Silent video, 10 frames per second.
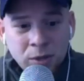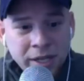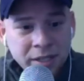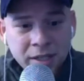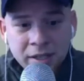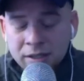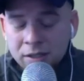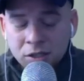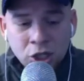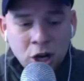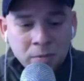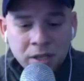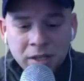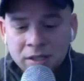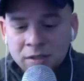lens. It's a sharp
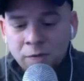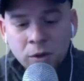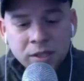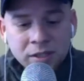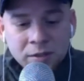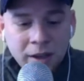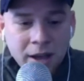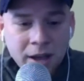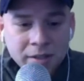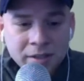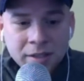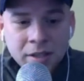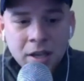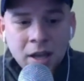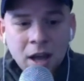lens. It focuses fast,
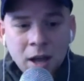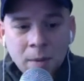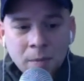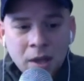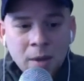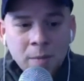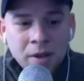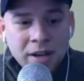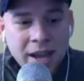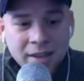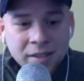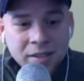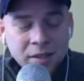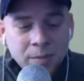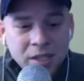but it has
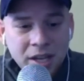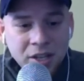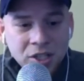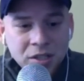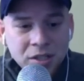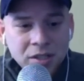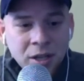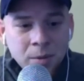its limitations.